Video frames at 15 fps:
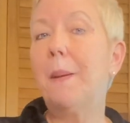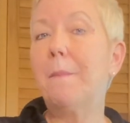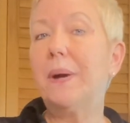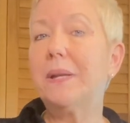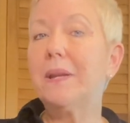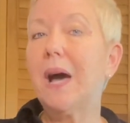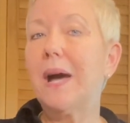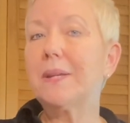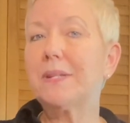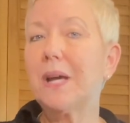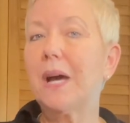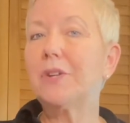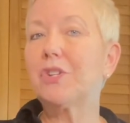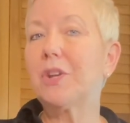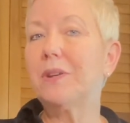but not
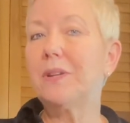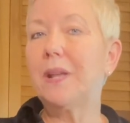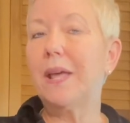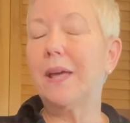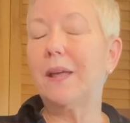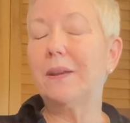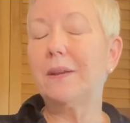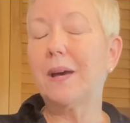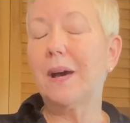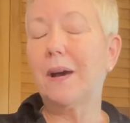touch and